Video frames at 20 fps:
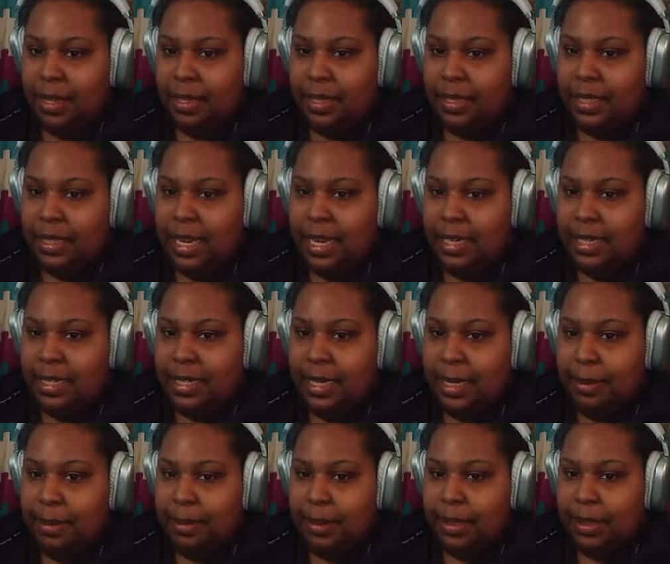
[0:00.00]
Data
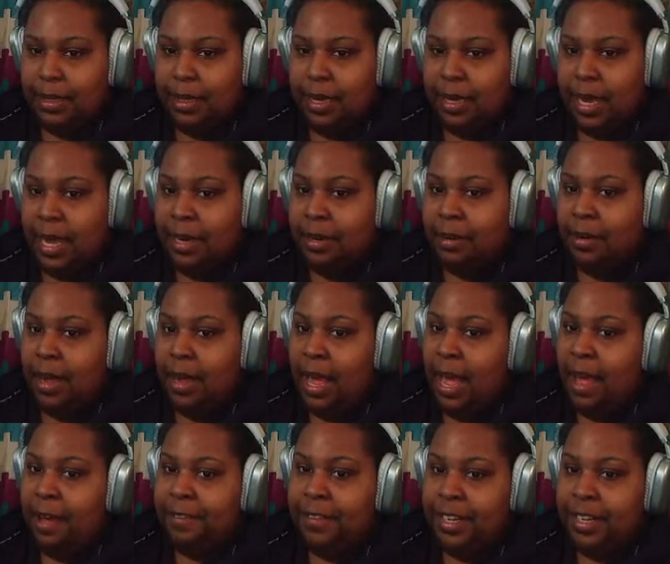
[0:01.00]
tables, I don't
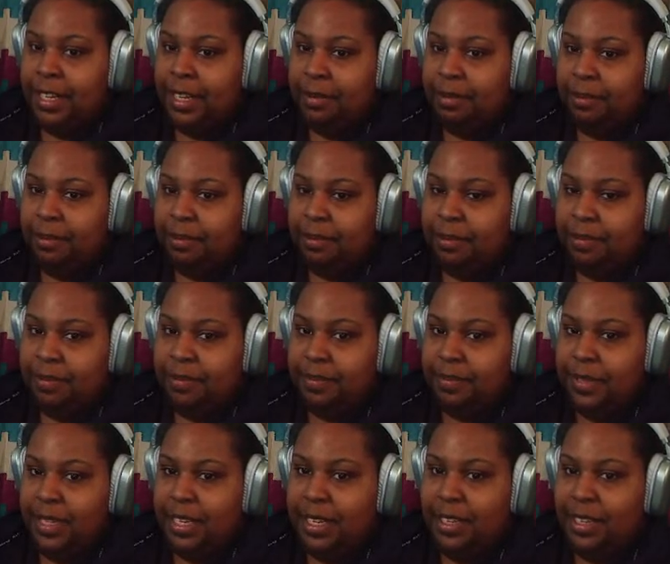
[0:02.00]
have any.
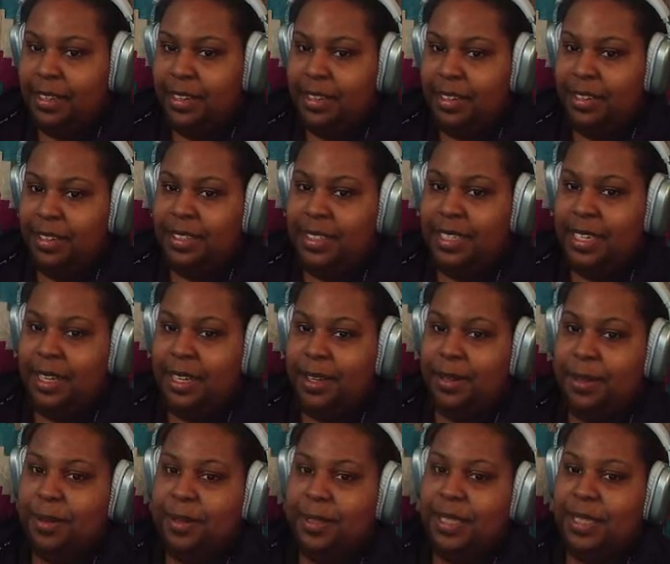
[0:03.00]

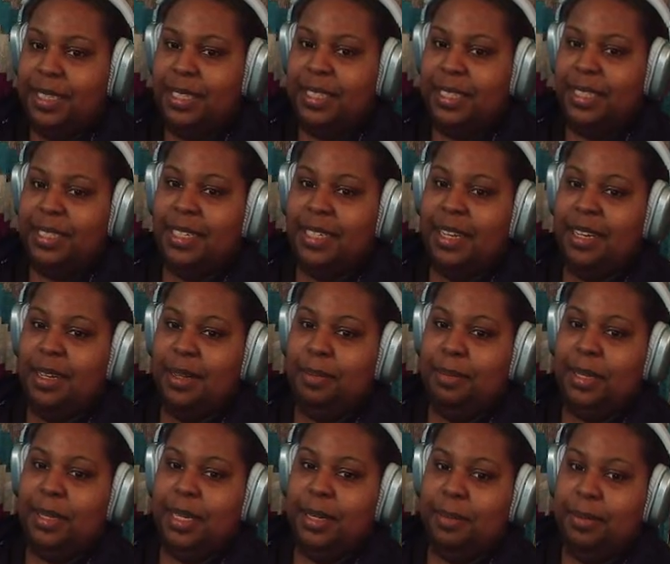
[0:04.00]
So this is not
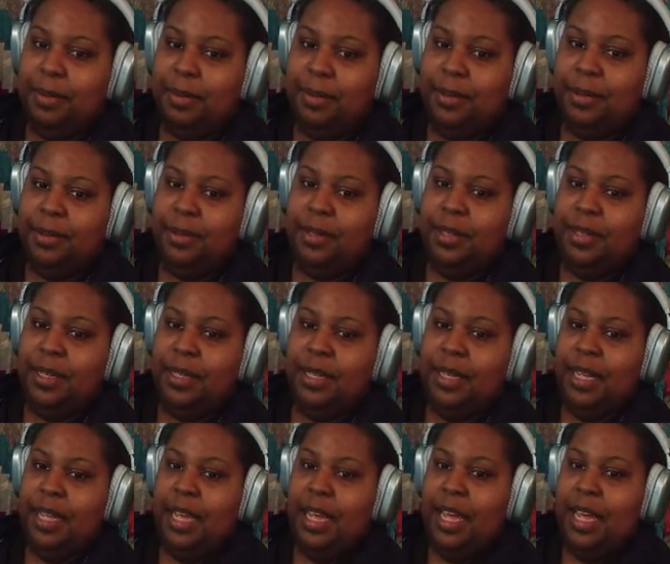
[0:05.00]
applicable.
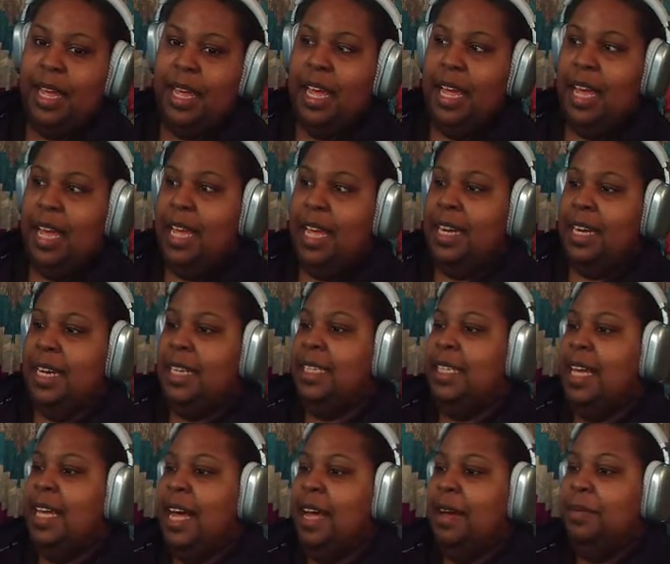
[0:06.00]
And at
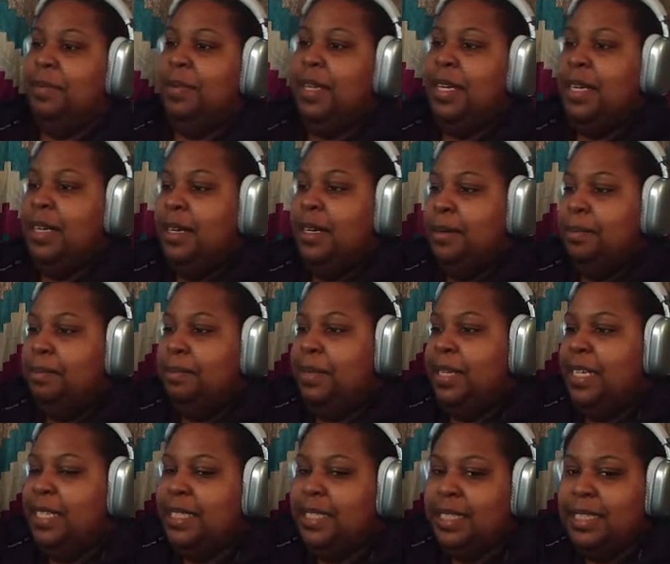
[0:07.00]
that, we are
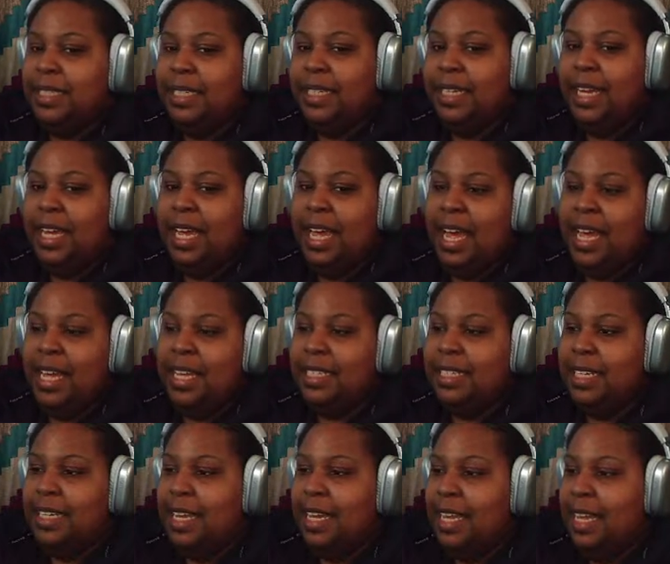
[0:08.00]
basically at
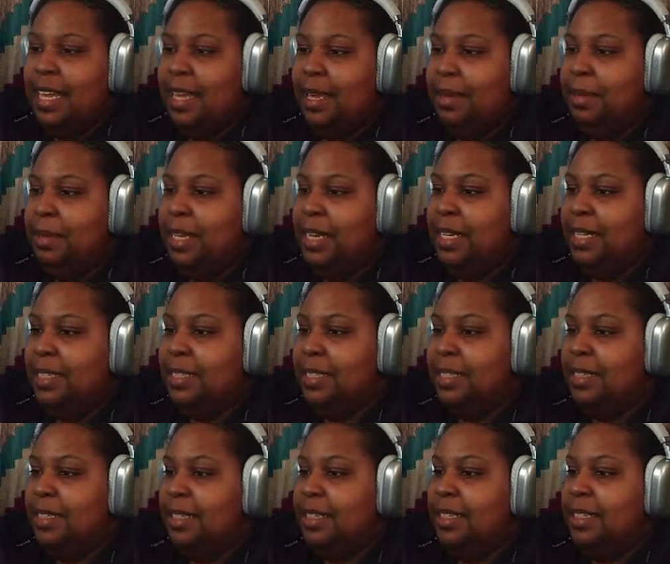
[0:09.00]
time. It is
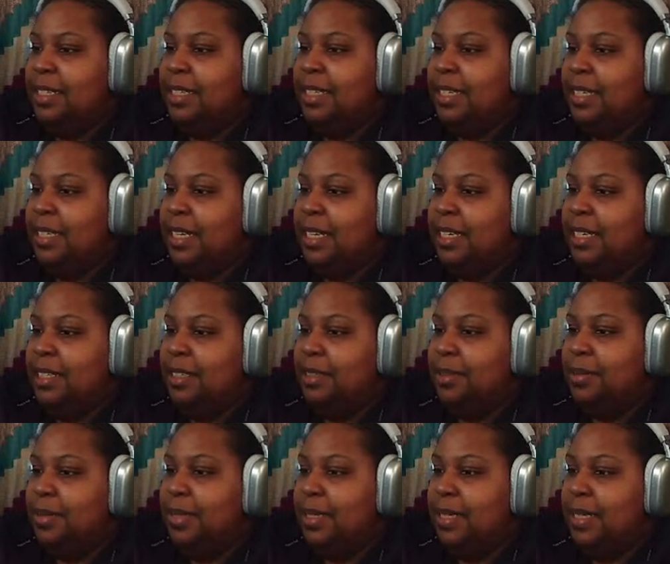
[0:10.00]
currently
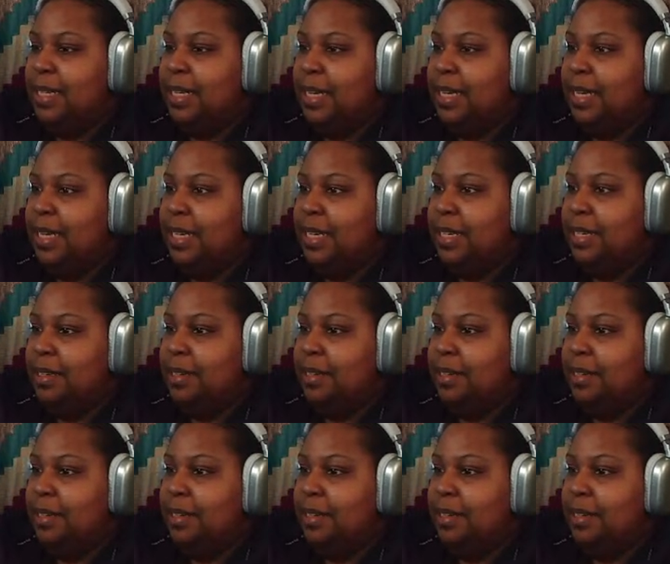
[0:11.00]
9:29.